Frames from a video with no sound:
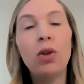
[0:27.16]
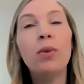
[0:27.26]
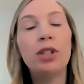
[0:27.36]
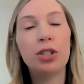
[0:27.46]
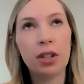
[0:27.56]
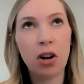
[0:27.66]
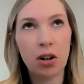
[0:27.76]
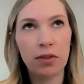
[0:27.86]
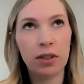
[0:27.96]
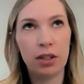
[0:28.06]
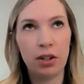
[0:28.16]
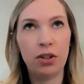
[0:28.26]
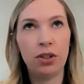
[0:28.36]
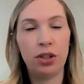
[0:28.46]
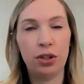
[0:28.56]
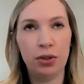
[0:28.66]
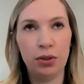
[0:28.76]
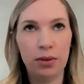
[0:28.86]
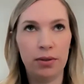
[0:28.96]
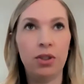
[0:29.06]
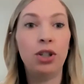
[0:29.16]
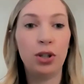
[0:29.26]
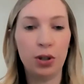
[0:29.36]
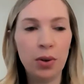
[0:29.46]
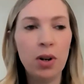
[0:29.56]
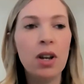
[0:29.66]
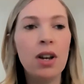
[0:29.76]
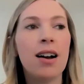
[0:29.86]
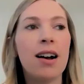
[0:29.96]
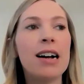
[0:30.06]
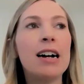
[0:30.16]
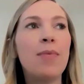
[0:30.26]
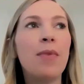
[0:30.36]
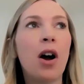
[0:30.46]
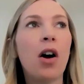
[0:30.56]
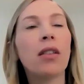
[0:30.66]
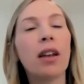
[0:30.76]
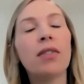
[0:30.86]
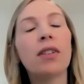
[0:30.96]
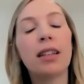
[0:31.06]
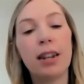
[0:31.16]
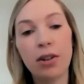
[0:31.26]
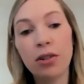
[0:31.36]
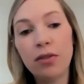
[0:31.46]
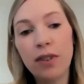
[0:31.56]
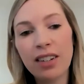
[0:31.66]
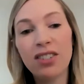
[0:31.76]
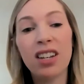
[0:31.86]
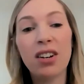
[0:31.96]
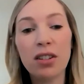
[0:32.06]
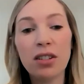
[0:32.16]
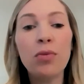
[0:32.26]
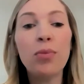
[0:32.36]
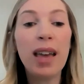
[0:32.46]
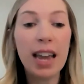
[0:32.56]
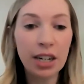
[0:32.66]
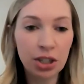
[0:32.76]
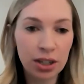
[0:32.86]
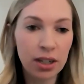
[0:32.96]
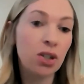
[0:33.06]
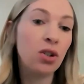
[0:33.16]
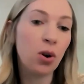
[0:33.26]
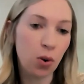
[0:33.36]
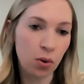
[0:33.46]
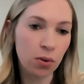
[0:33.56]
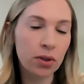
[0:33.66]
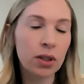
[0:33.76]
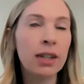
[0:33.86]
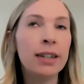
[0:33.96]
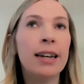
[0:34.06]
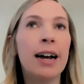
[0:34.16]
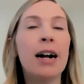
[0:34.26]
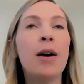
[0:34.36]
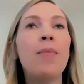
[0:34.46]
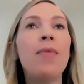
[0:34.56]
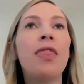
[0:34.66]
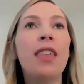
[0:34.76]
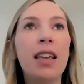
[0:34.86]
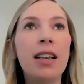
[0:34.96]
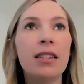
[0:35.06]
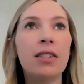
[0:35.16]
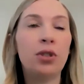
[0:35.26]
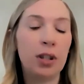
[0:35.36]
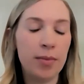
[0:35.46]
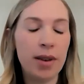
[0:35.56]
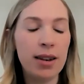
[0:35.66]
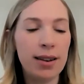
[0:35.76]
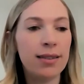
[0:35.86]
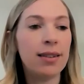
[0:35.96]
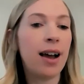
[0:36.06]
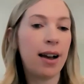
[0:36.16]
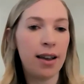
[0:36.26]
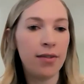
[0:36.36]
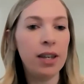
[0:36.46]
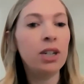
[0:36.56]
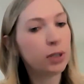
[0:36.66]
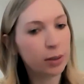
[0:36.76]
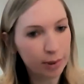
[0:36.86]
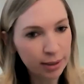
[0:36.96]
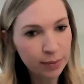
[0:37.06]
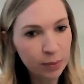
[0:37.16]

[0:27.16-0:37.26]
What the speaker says: we should offer in HER2 to, are a lot of clinical factors and also patient goals. This treatment is an IV treatment,